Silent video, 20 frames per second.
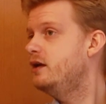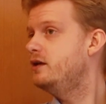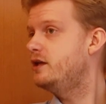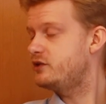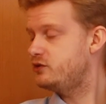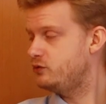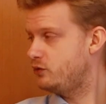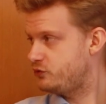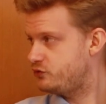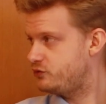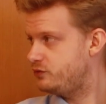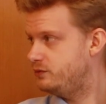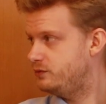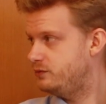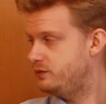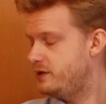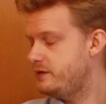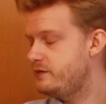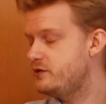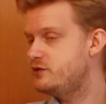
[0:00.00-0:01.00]
That's not
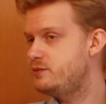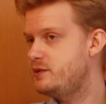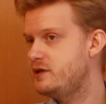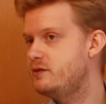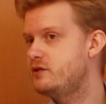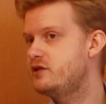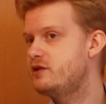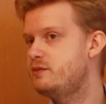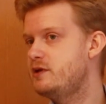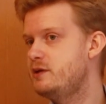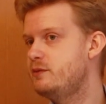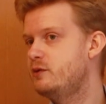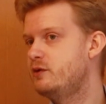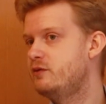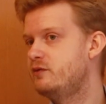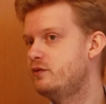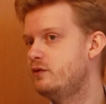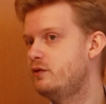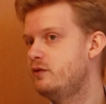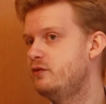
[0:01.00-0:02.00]
true. If you speak with the
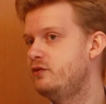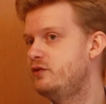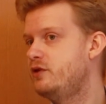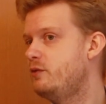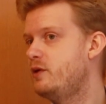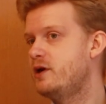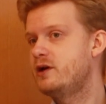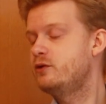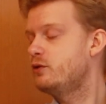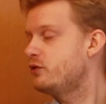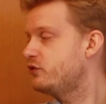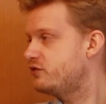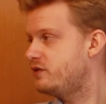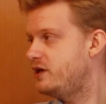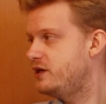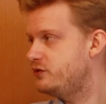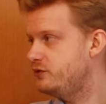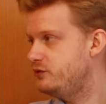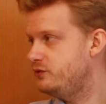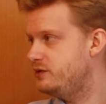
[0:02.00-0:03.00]
people involved, they were not
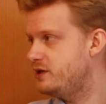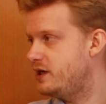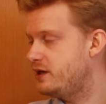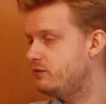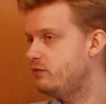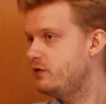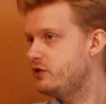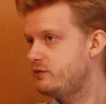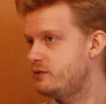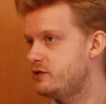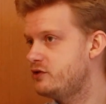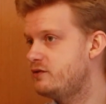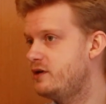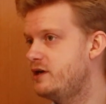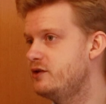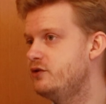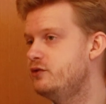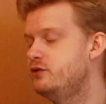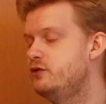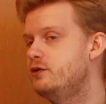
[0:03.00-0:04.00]
trying to do that. What they were
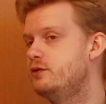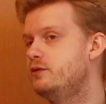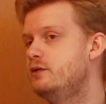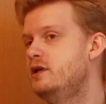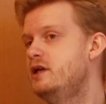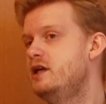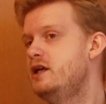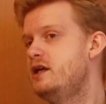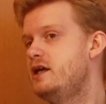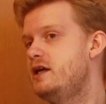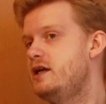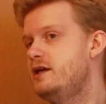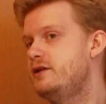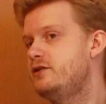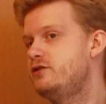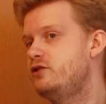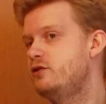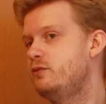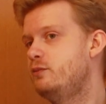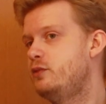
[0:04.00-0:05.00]
trying to do
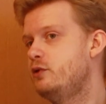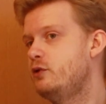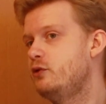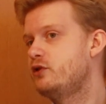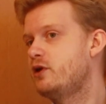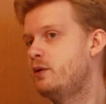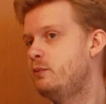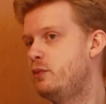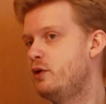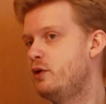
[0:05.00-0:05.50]
is to build a